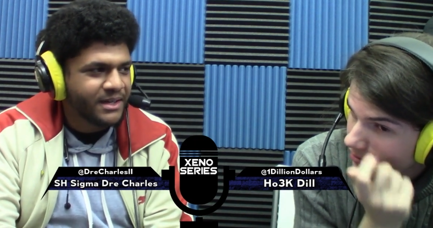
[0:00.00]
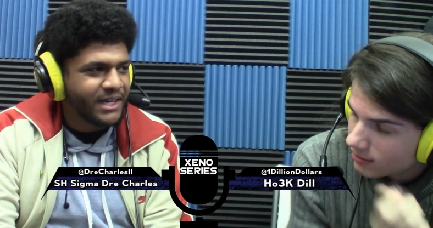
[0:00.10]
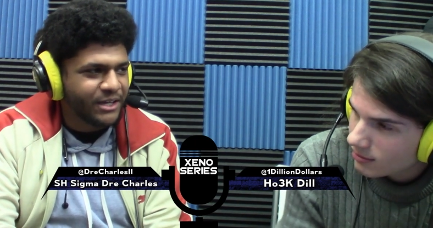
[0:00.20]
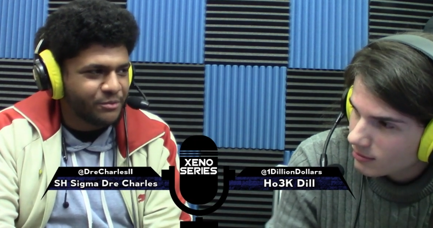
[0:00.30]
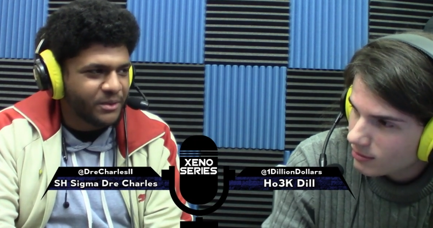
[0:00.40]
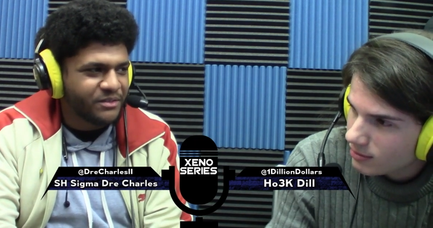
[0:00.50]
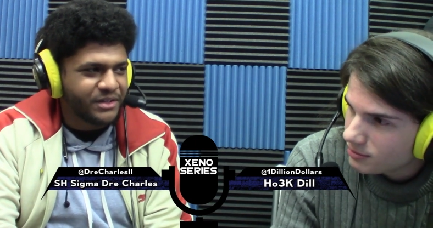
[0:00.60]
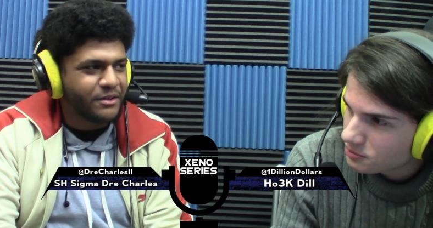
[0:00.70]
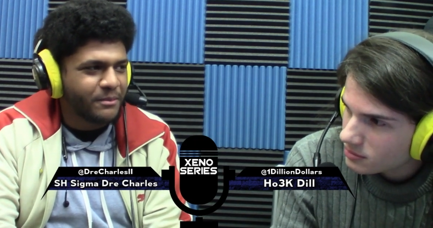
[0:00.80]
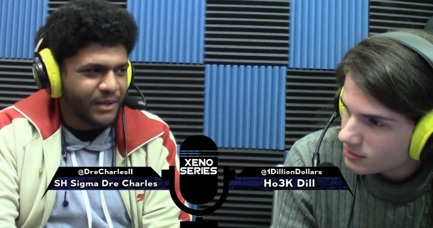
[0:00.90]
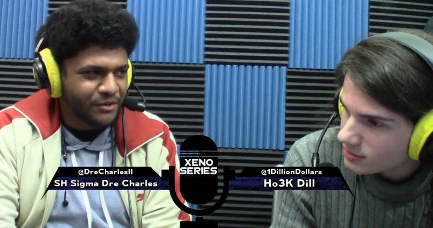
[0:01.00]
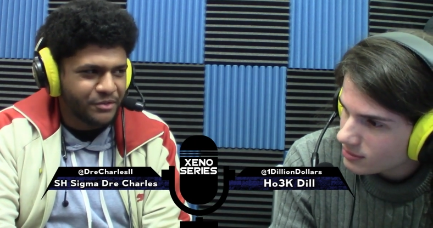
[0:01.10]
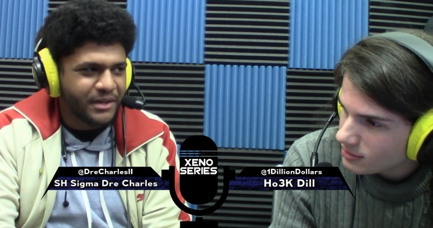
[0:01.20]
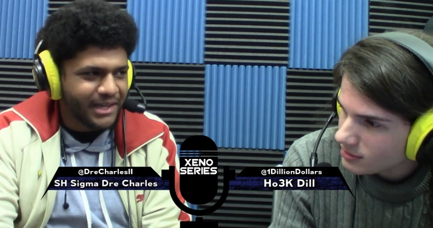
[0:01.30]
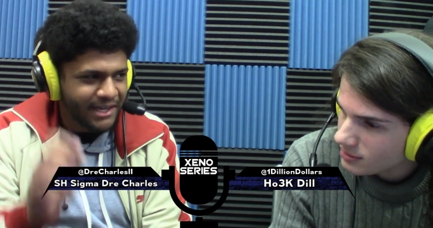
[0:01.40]
Speaker 1: And it's really scary because
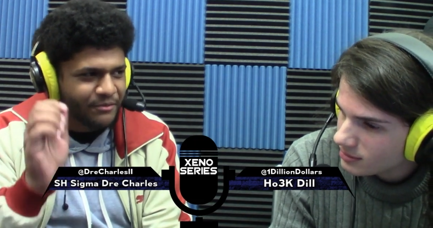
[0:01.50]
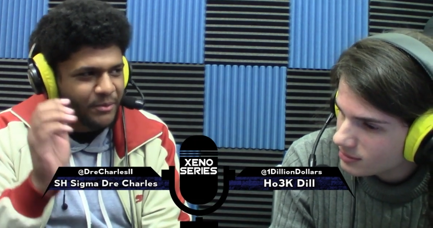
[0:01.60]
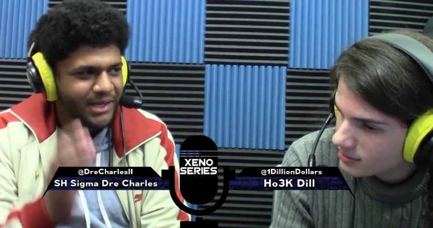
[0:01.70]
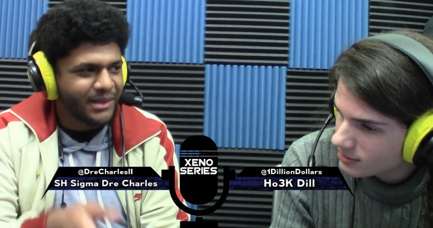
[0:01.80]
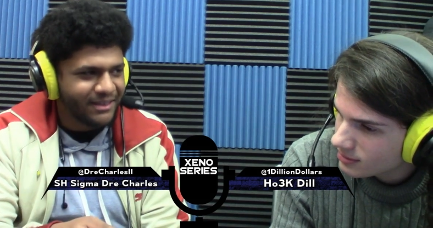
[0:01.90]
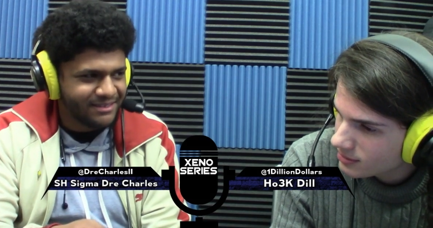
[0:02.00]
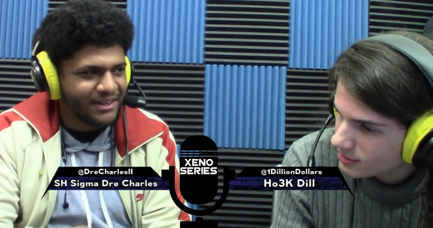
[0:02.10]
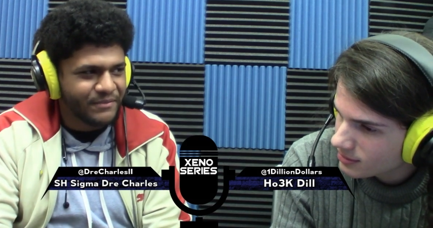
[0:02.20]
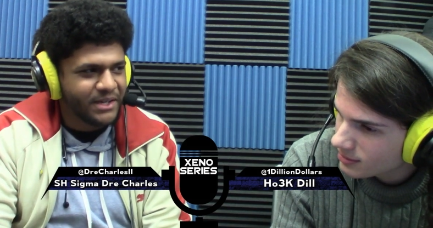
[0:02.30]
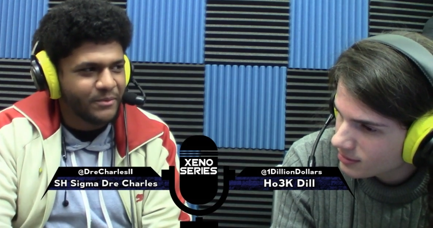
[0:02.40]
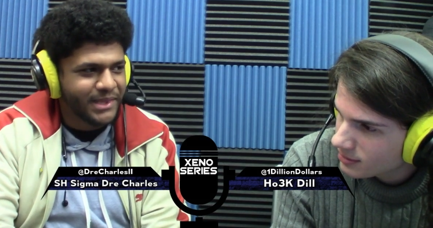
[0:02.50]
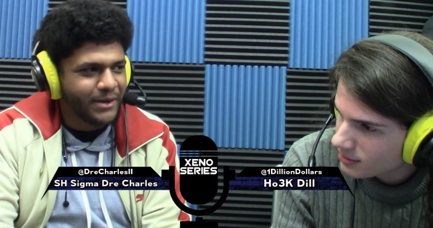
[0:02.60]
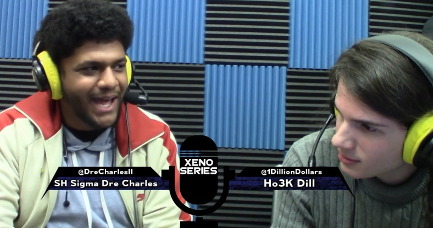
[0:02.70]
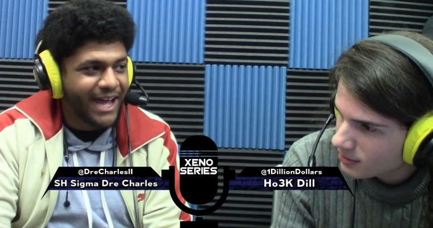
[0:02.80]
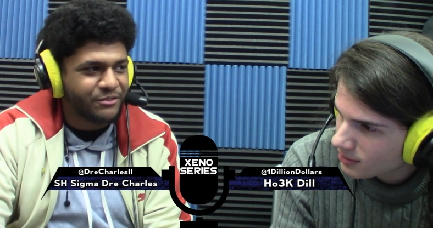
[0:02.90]
you're hitting everyone at like 70 when they'll
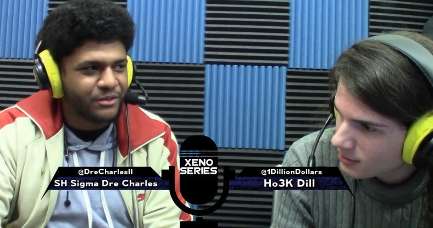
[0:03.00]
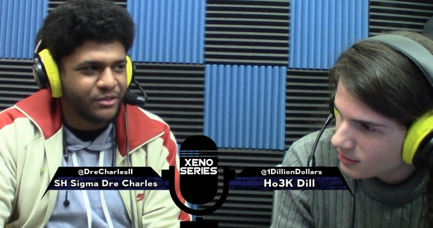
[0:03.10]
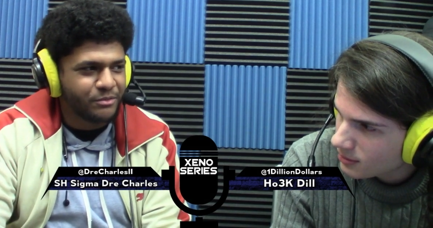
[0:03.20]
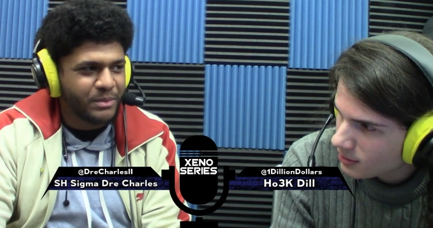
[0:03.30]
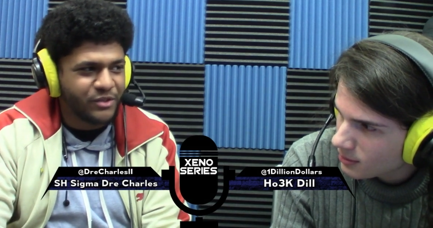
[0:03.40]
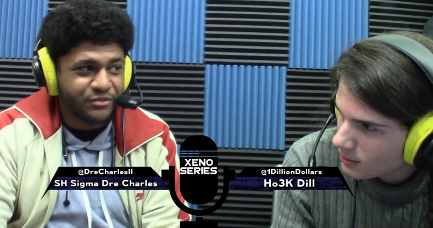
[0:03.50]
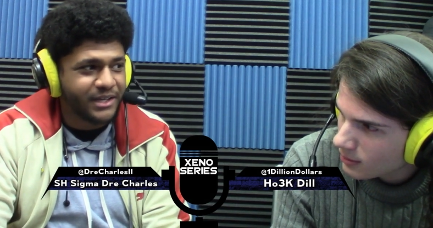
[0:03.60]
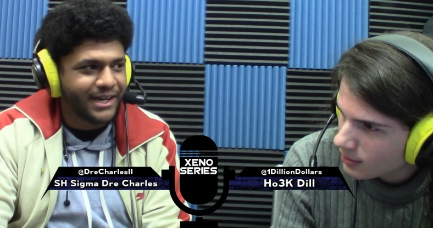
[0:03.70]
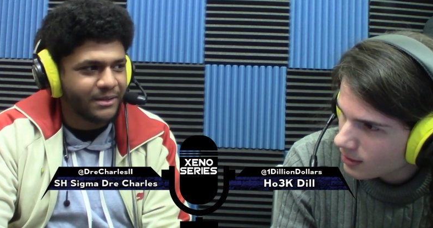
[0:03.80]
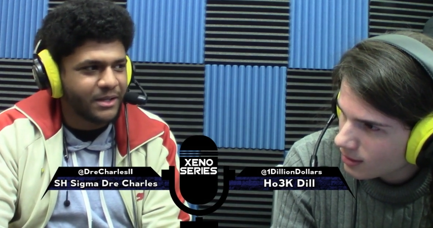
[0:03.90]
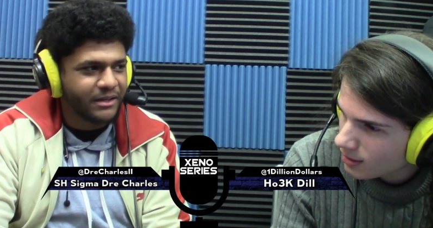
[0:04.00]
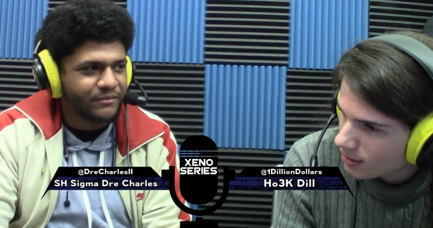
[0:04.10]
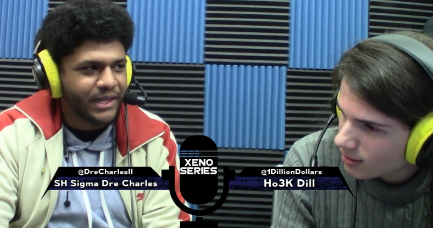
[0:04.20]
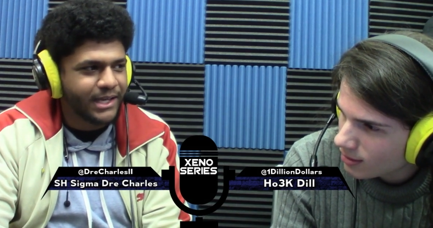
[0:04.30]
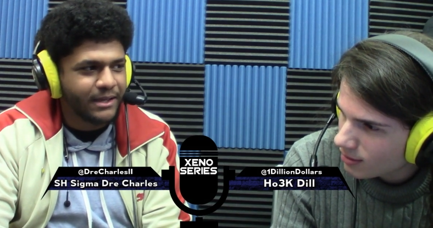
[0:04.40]
actually just be shit out of luck if
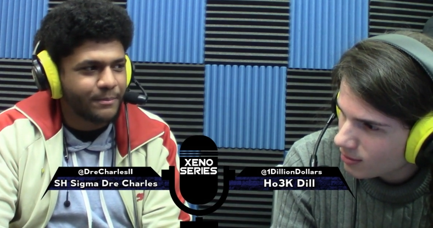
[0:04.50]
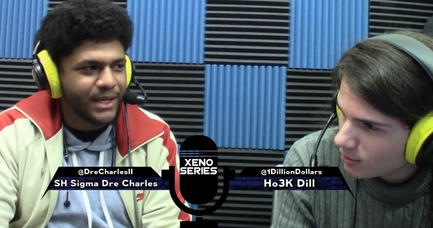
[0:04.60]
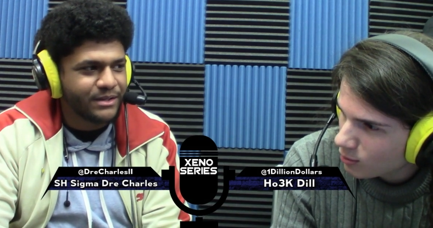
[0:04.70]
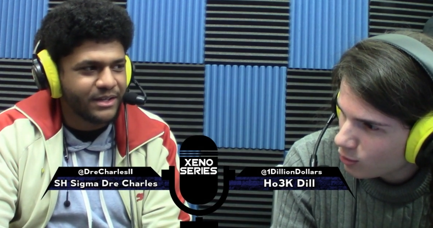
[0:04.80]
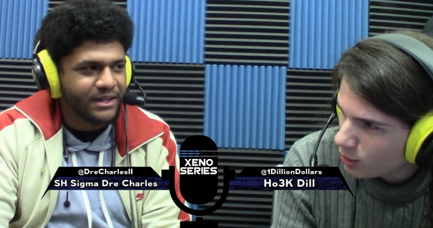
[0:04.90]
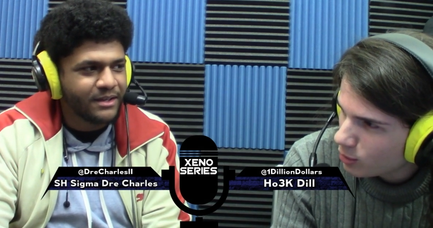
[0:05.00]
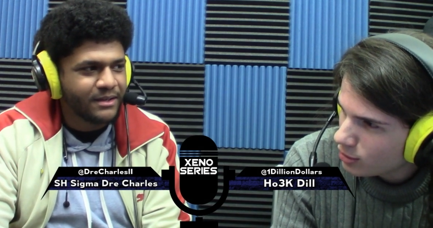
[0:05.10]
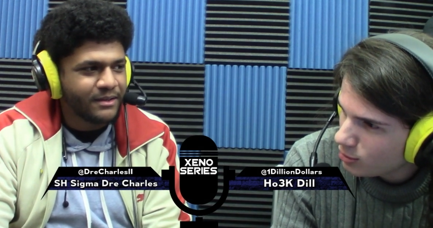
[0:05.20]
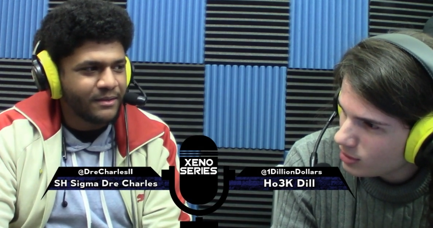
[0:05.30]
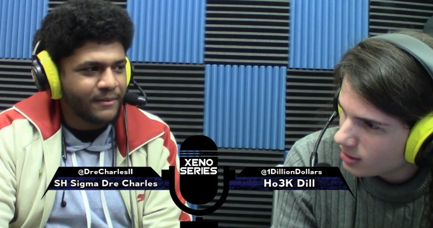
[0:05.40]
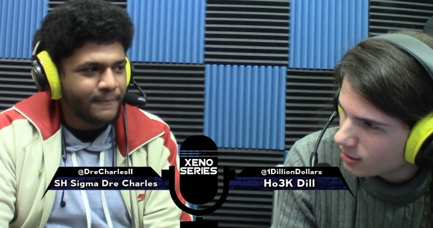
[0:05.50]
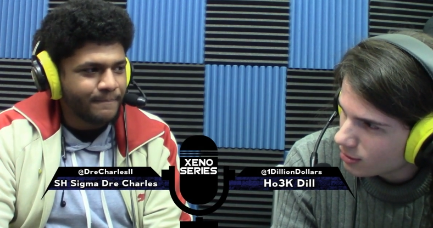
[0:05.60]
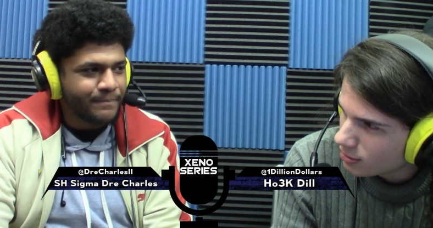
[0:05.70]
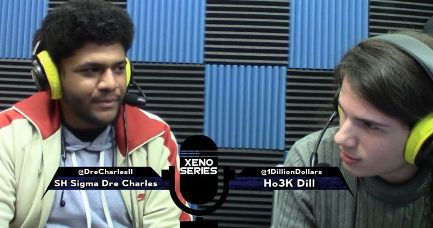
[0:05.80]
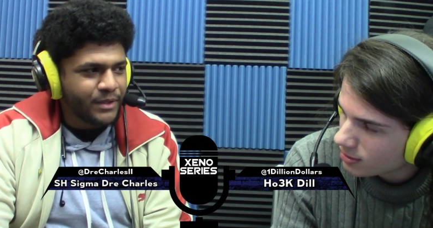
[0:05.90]
they get hit by Diddy. Wait, what do you mean though?
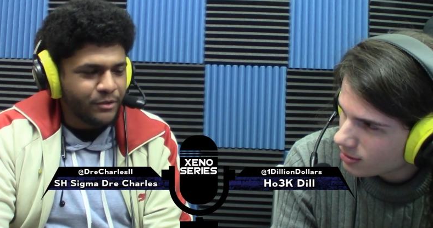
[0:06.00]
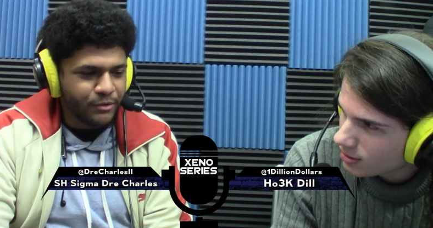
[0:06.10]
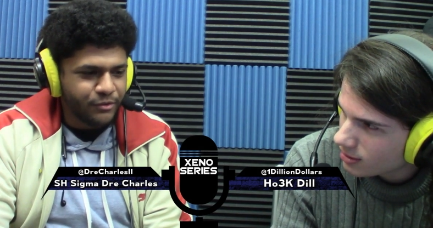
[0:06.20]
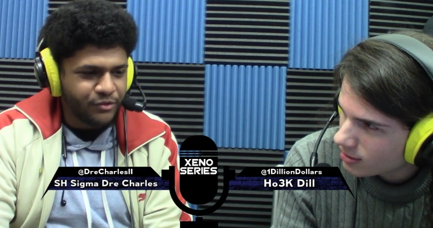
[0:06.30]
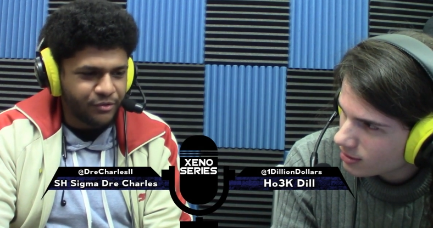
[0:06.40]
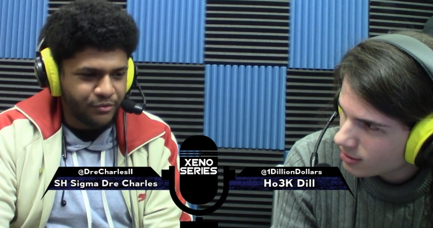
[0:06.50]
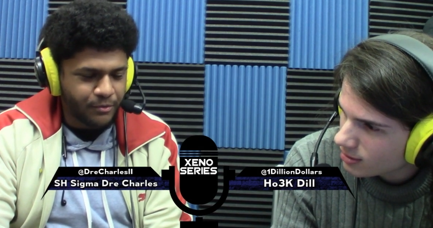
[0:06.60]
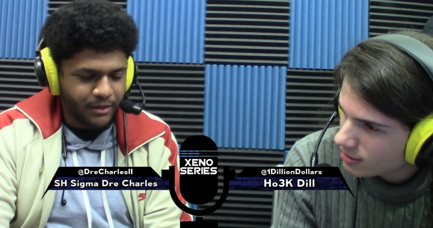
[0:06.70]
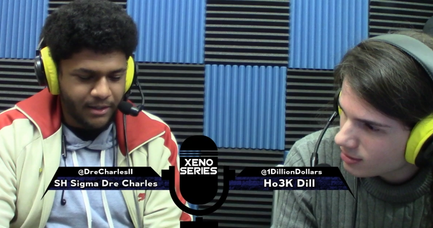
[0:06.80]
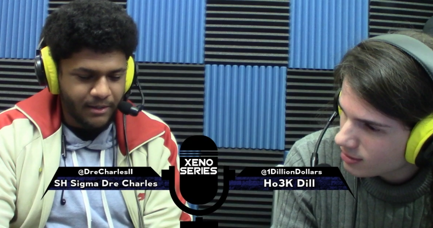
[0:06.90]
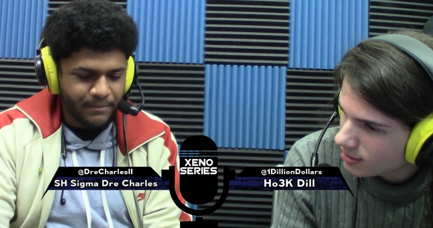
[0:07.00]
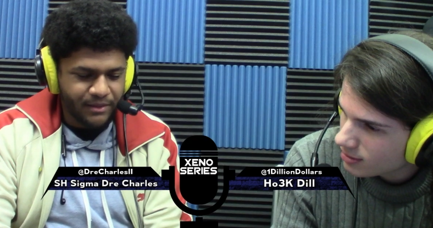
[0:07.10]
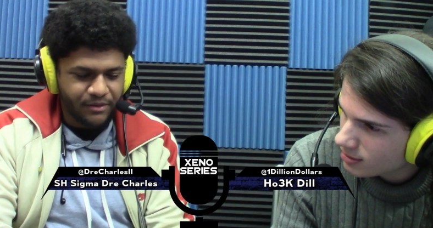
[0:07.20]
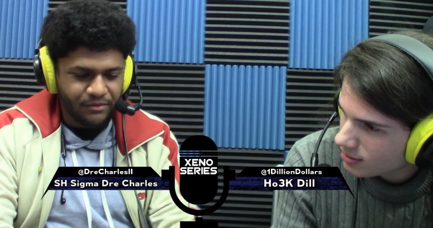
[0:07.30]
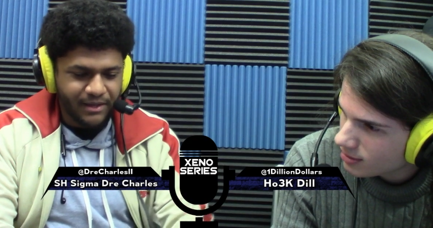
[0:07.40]
You'll just short hop at
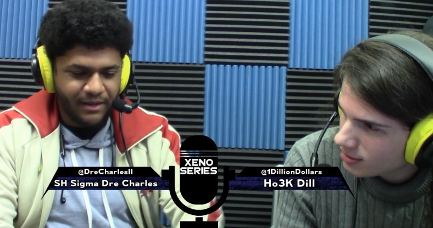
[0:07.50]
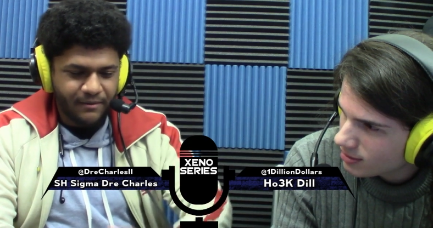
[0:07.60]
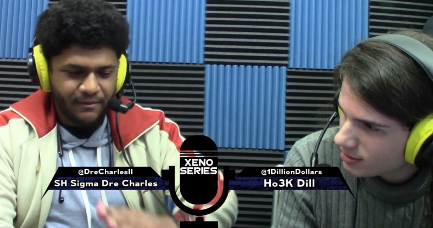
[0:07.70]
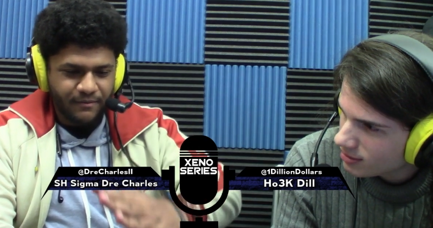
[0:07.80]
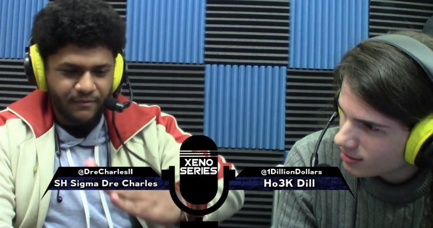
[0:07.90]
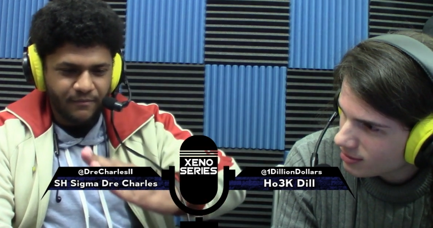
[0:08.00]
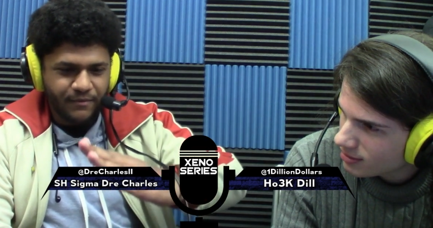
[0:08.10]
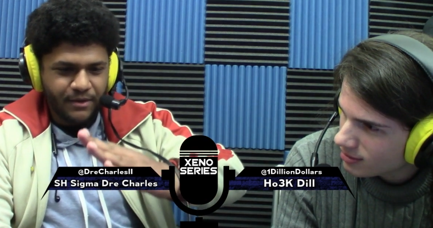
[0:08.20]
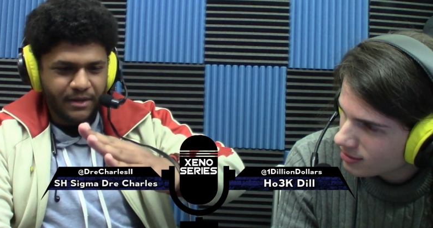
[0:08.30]
this like very